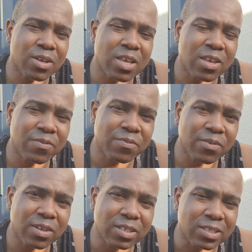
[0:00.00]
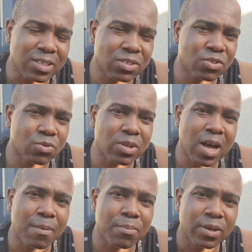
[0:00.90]
if this should
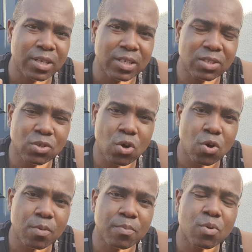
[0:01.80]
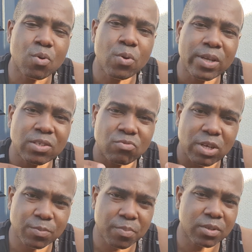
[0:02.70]
happen in this home, who is
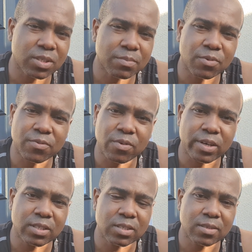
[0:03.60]
responsible for it?